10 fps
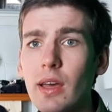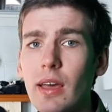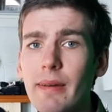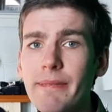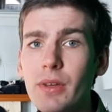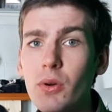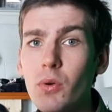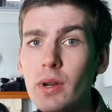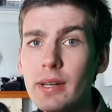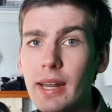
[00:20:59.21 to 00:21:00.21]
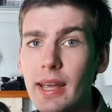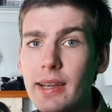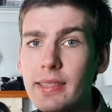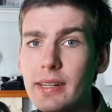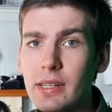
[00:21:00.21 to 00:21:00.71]
if you take
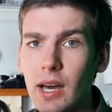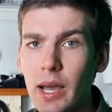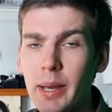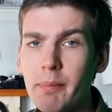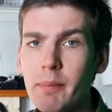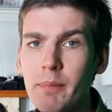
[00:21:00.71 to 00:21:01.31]
the time